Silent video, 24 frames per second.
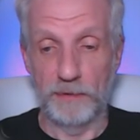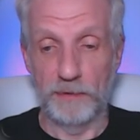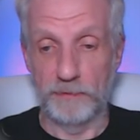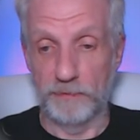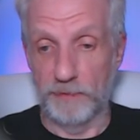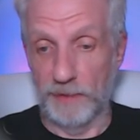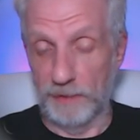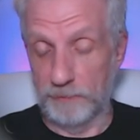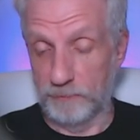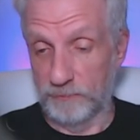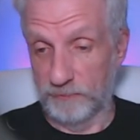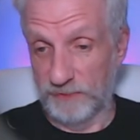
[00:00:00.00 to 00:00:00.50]

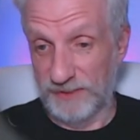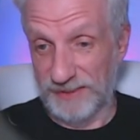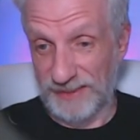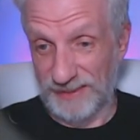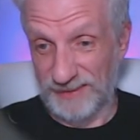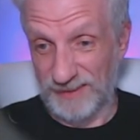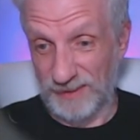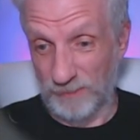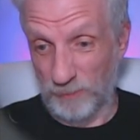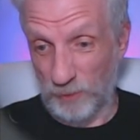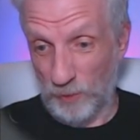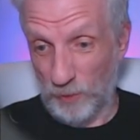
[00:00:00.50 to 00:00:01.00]
And that
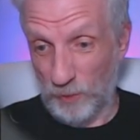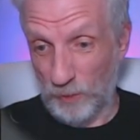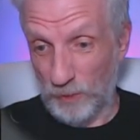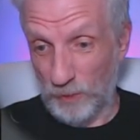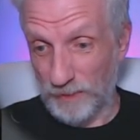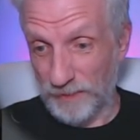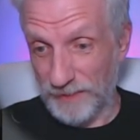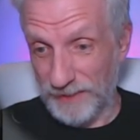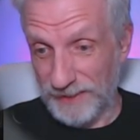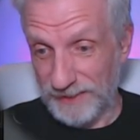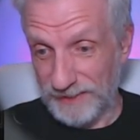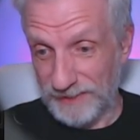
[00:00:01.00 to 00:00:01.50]
sets up
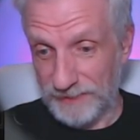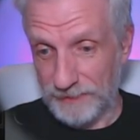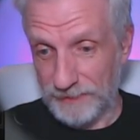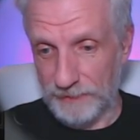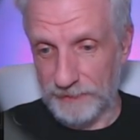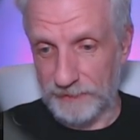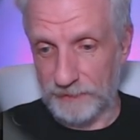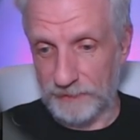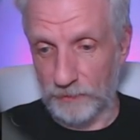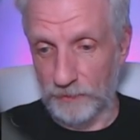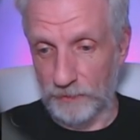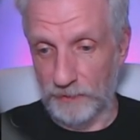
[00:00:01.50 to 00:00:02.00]
all this.
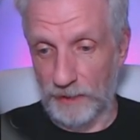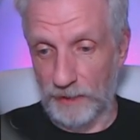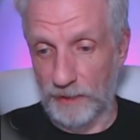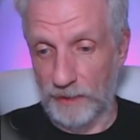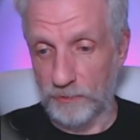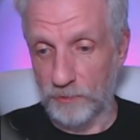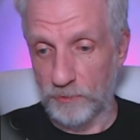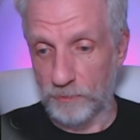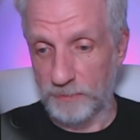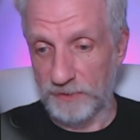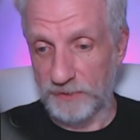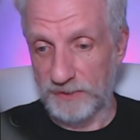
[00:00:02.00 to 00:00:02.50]
It's got
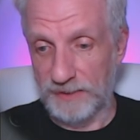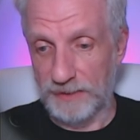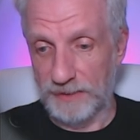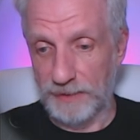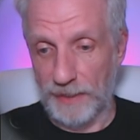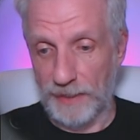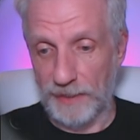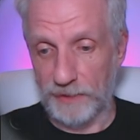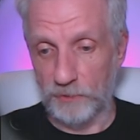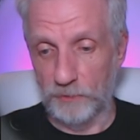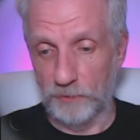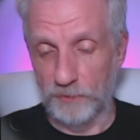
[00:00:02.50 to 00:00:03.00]

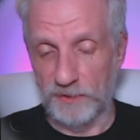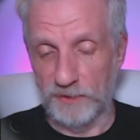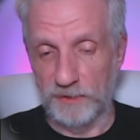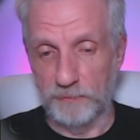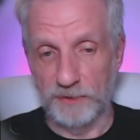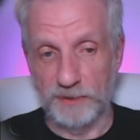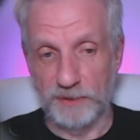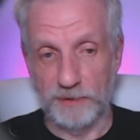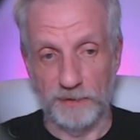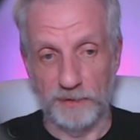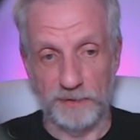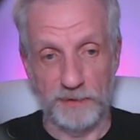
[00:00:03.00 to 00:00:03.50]
100% accuracy
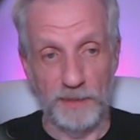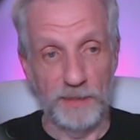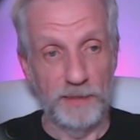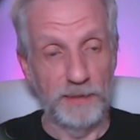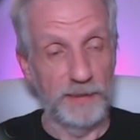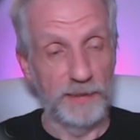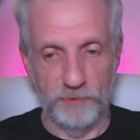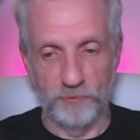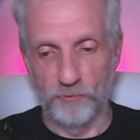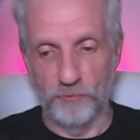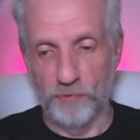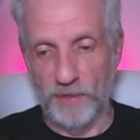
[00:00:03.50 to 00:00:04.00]
because
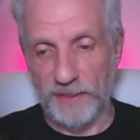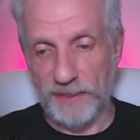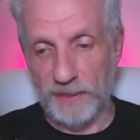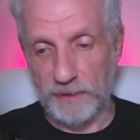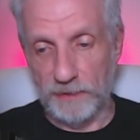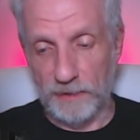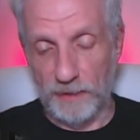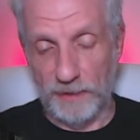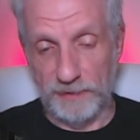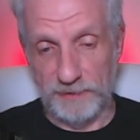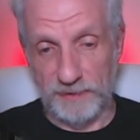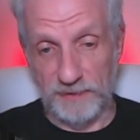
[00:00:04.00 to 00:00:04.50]
it
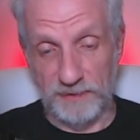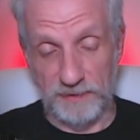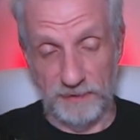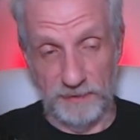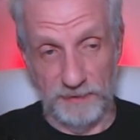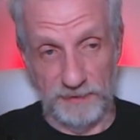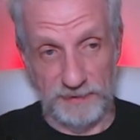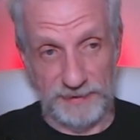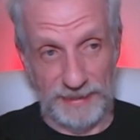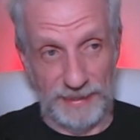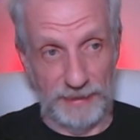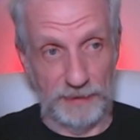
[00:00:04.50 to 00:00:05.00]
recognizes
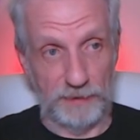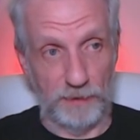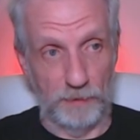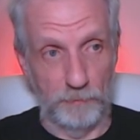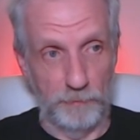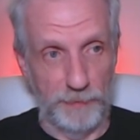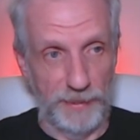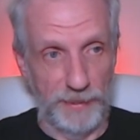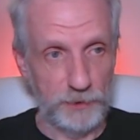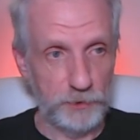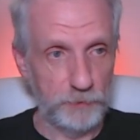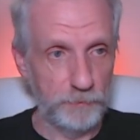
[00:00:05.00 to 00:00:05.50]
the skeletal
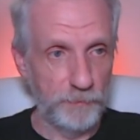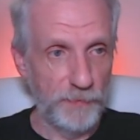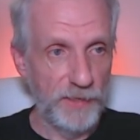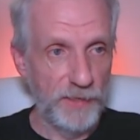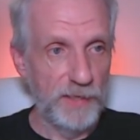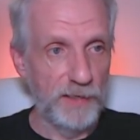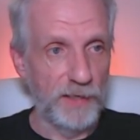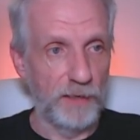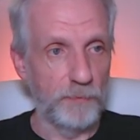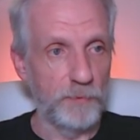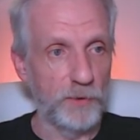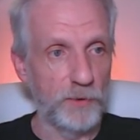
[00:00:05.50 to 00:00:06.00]
mesh.
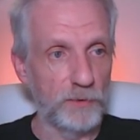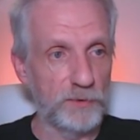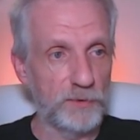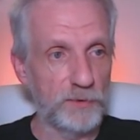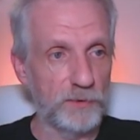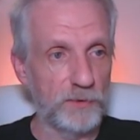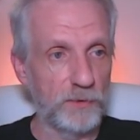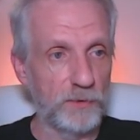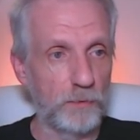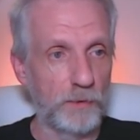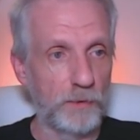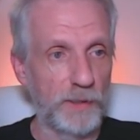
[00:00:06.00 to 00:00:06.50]
And we
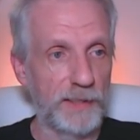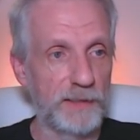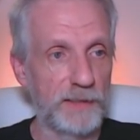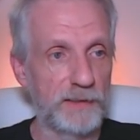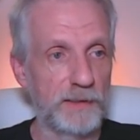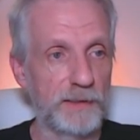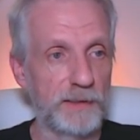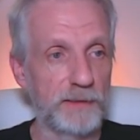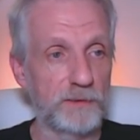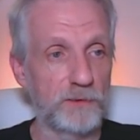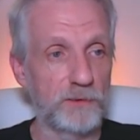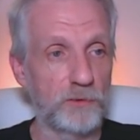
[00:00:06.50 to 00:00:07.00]
also go
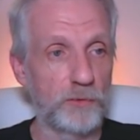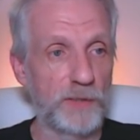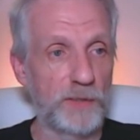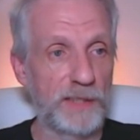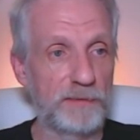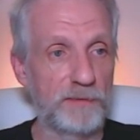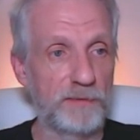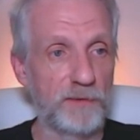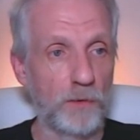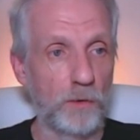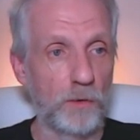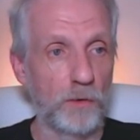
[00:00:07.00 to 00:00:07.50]
and
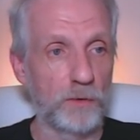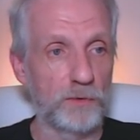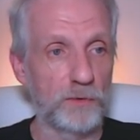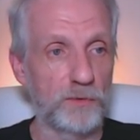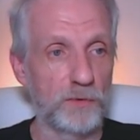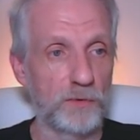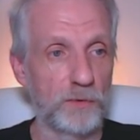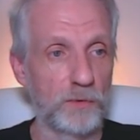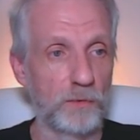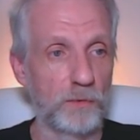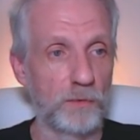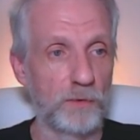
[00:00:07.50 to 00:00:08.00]
create the
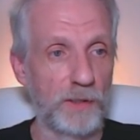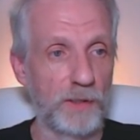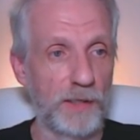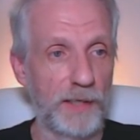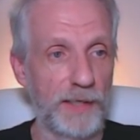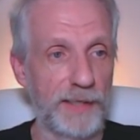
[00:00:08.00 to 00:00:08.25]
auto